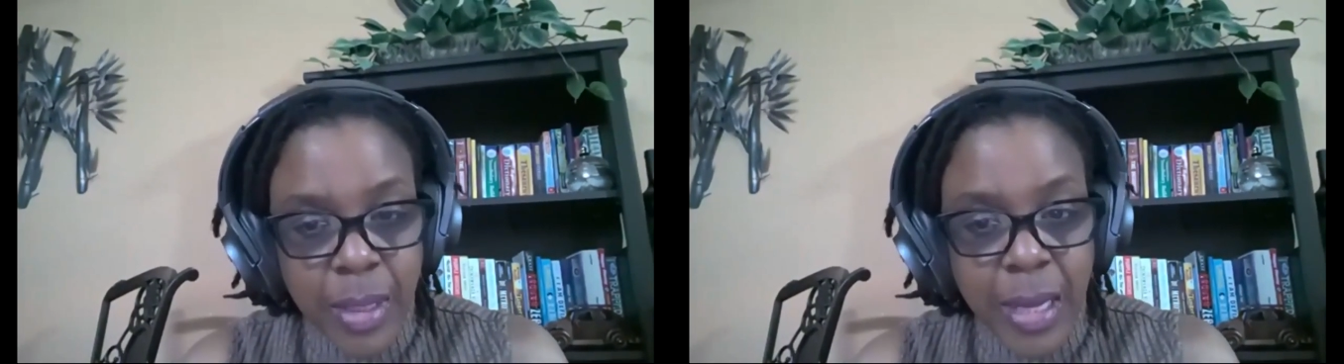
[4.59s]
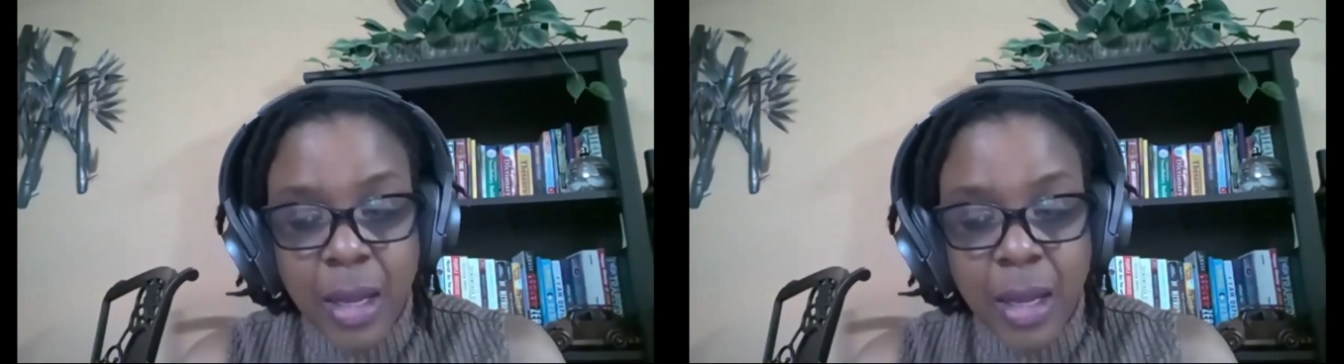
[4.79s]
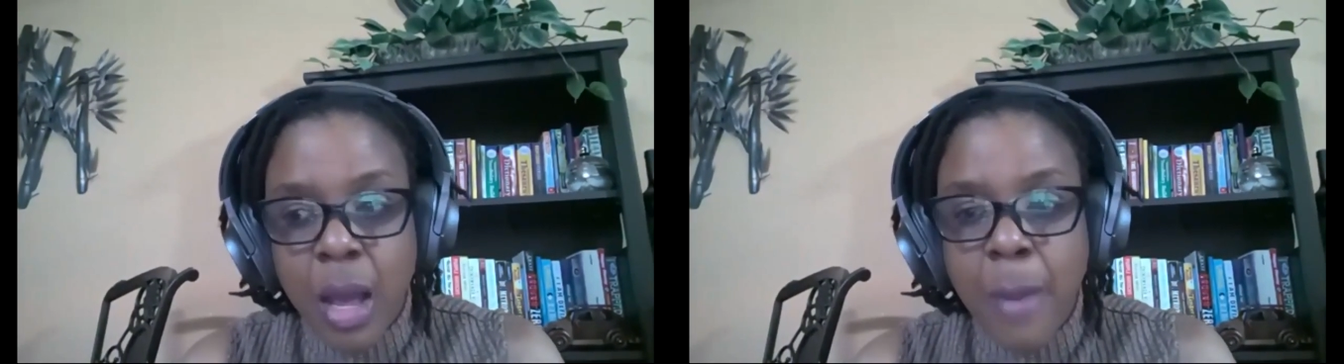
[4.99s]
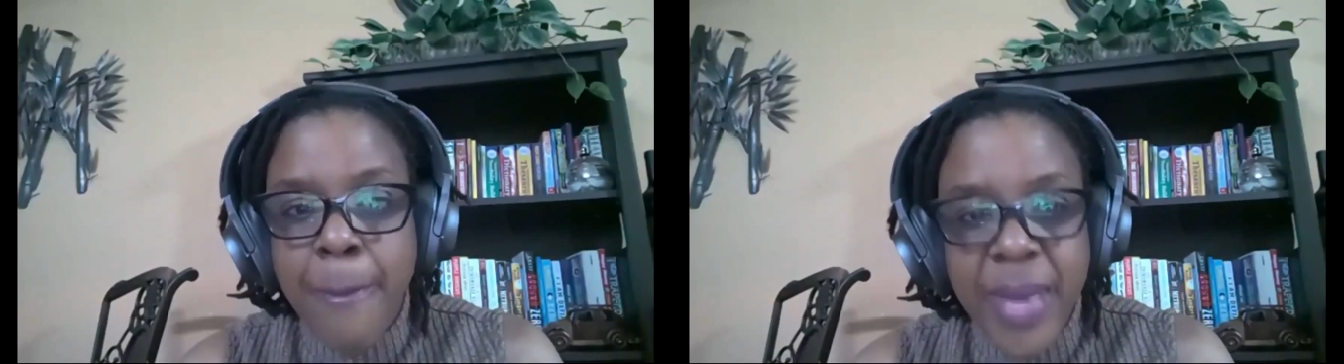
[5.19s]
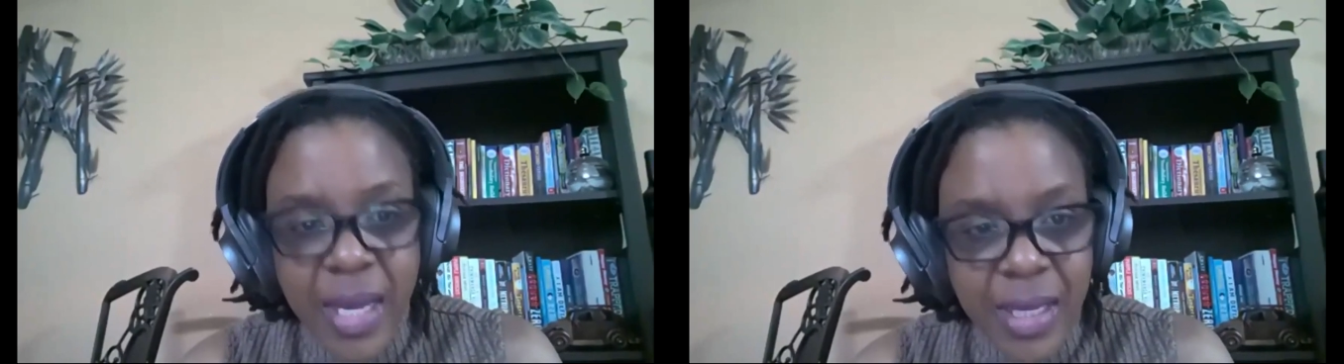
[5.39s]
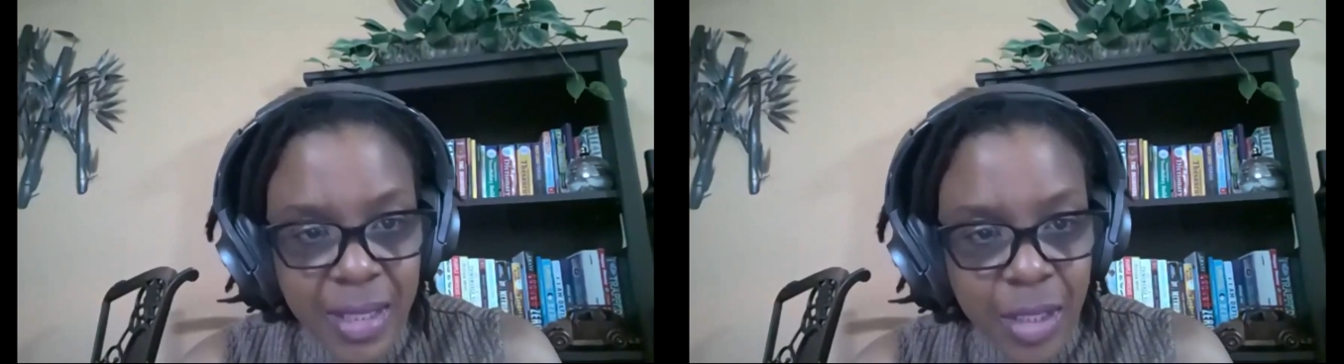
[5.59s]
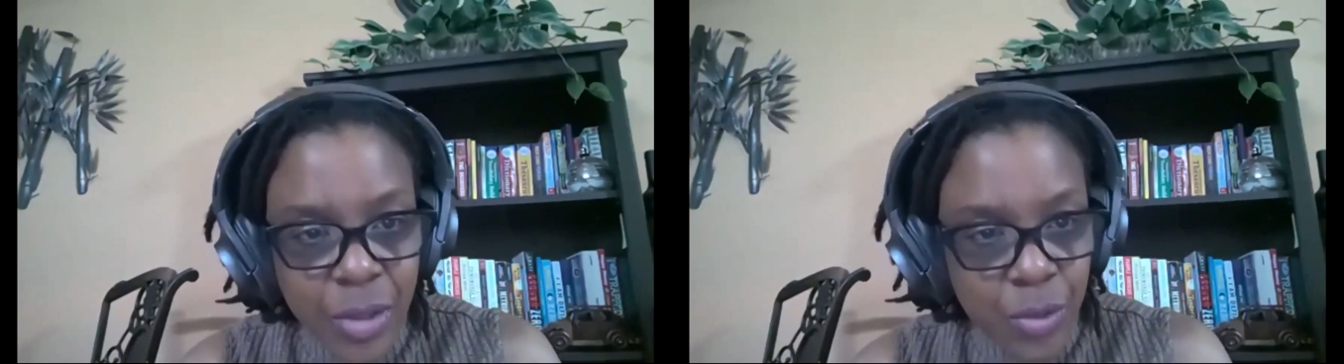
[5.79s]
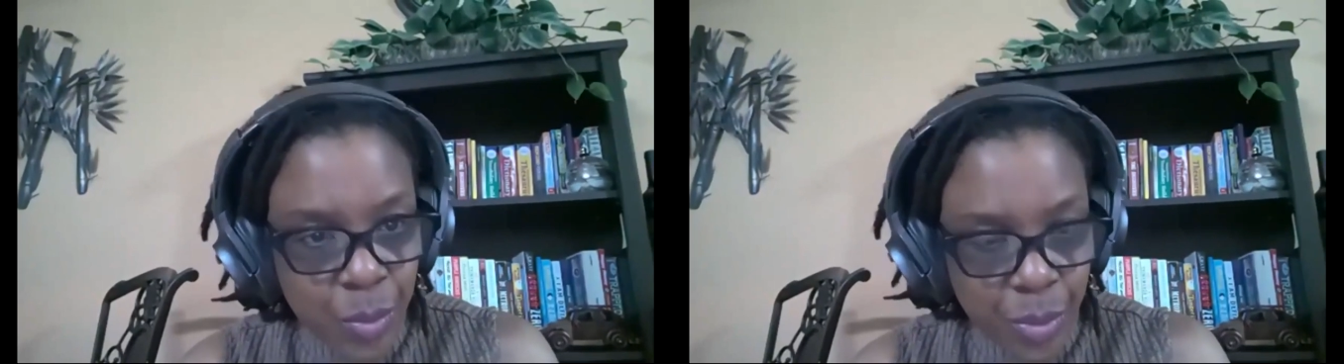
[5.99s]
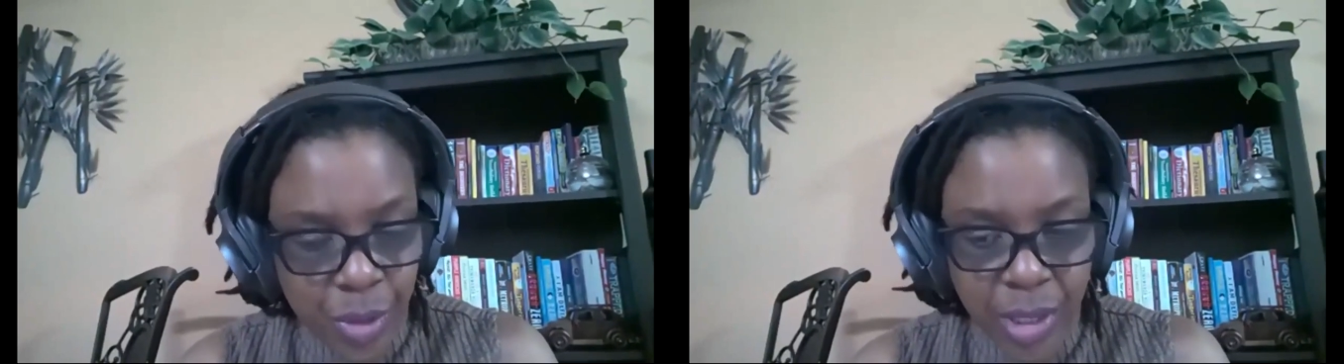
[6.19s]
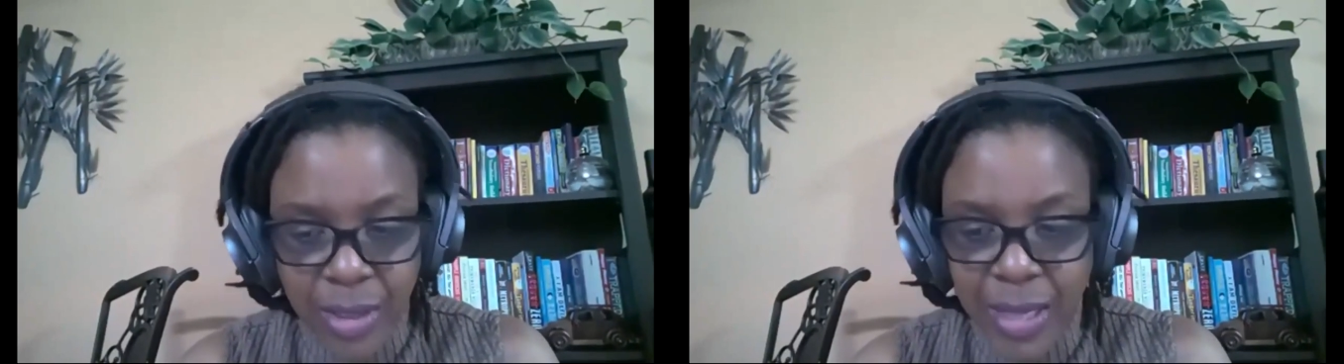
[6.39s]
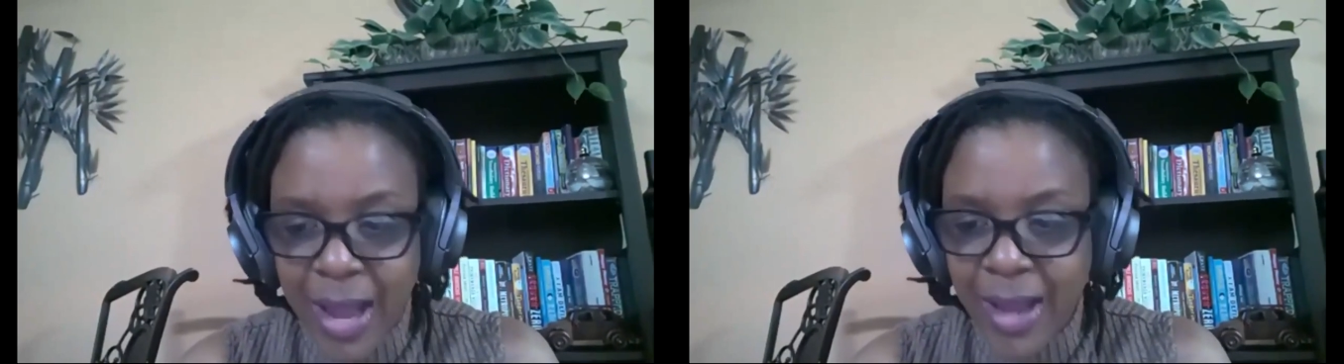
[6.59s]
like amazing support.